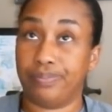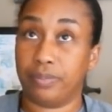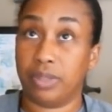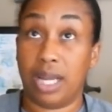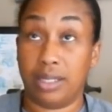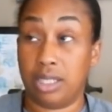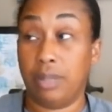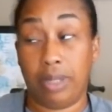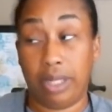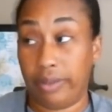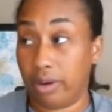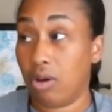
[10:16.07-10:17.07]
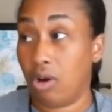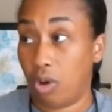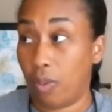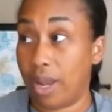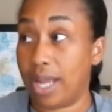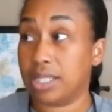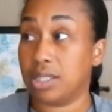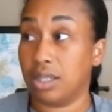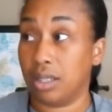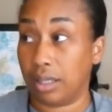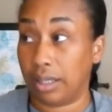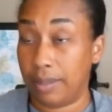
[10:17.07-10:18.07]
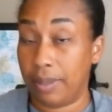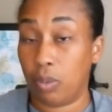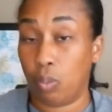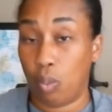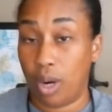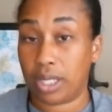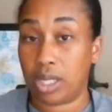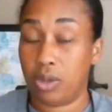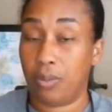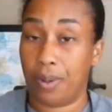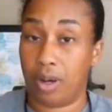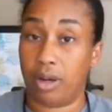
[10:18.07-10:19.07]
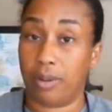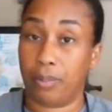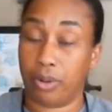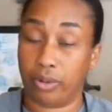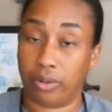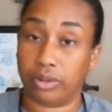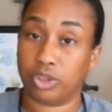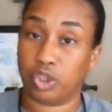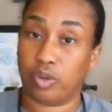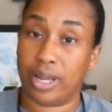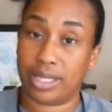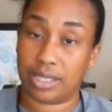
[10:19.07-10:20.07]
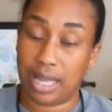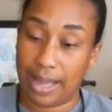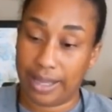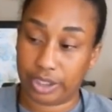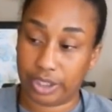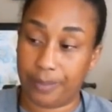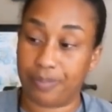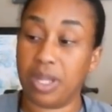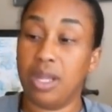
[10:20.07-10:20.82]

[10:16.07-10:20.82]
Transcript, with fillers: not typically, they're always limit one coupon per transaction.